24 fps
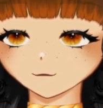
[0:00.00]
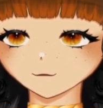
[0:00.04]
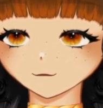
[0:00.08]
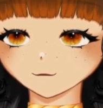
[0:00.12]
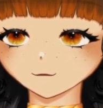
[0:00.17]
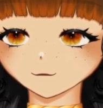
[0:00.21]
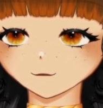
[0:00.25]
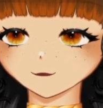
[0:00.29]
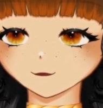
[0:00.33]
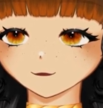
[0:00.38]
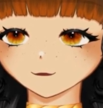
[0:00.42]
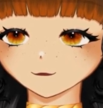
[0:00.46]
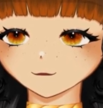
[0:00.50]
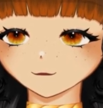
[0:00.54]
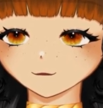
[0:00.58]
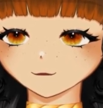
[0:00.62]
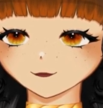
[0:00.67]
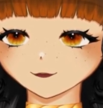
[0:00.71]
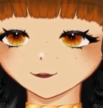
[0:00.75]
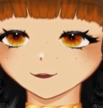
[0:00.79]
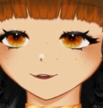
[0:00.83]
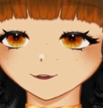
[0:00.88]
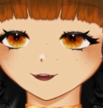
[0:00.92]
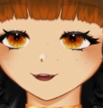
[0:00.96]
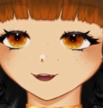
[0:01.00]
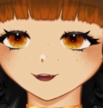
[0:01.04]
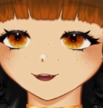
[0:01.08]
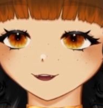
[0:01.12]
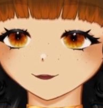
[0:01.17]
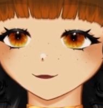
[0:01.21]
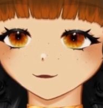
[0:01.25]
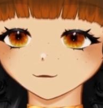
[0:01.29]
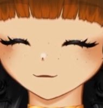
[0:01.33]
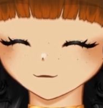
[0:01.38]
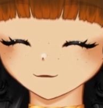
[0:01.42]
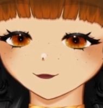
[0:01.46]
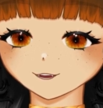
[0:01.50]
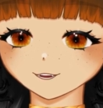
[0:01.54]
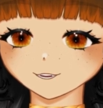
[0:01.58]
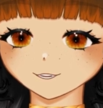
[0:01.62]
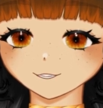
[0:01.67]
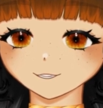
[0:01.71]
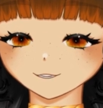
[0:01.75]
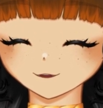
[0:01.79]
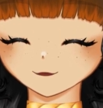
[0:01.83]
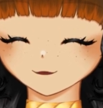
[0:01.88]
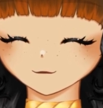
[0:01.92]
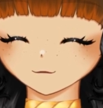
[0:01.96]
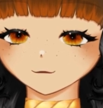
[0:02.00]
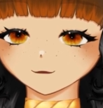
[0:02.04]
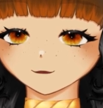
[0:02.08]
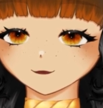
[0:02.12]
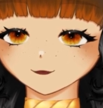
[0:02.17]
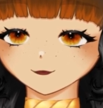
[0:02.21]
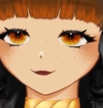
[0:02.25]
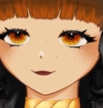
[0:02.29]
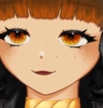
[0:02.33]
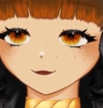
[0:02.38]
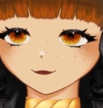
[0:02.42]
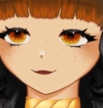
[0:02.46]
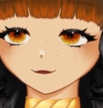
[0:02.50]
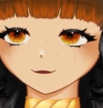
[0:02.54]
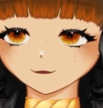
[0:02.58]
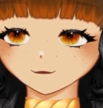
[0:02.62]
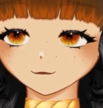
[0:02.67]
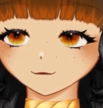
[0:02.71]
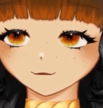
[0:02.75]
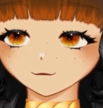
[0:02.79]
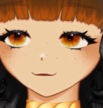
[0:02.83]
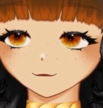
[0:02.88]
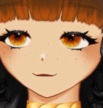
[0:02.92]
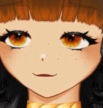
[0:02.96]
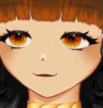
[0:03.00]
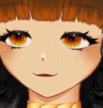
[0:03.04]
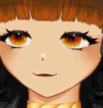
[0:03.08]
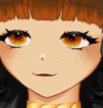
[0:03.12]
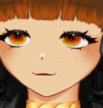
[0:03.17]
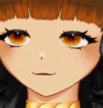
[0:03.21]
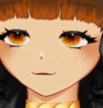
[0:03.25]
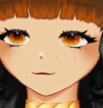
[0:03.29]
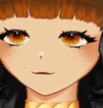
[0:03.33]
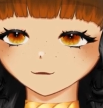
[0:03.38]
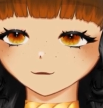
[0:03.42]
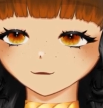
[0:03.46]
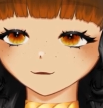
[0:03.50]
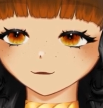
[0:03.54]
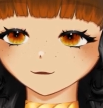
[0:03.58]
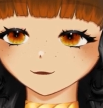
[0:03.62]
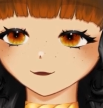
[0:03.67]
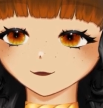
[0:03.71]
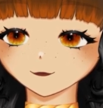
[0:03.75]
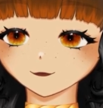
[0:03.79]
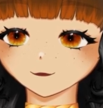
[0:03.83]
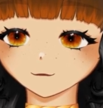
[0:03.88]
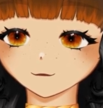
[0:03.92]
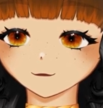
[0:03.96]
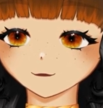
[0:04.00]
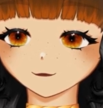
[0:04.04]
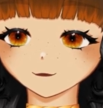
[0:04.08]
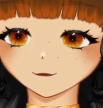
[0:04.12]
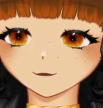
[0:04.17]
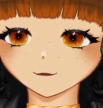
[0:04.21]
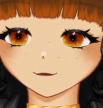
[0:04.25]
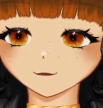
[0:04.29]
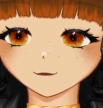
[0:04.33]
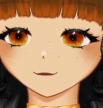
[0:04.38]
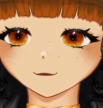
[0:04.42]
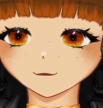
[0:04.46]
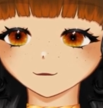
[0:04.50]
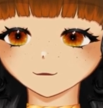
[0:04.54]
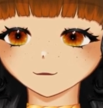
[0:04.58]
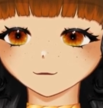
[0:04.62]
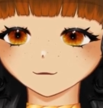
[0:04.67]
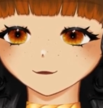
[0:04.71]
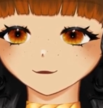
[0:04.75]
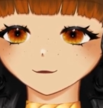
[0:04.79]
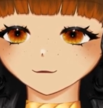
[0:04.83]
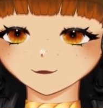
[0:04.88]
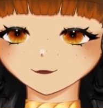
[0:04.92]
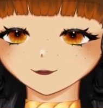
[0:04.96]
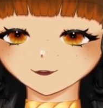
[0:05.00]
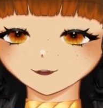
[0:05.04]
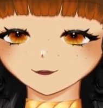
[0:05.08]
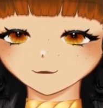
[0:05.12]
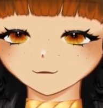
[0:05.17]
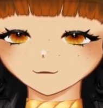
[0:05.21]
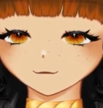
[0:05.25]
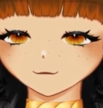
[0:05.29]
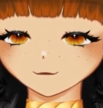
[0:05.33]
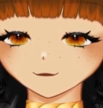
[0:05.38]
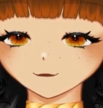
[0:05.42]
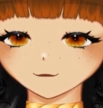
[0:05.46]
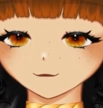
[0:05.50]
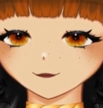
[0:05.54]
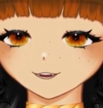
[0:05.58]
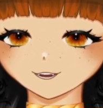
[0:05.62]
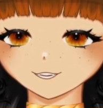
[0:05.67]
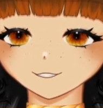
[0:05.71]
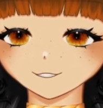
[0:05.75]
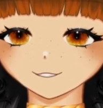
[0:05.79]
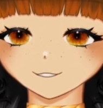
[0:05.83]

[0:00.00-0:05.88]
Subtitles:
The young man's eyes widened in surprise, but the expression soon made place for a smile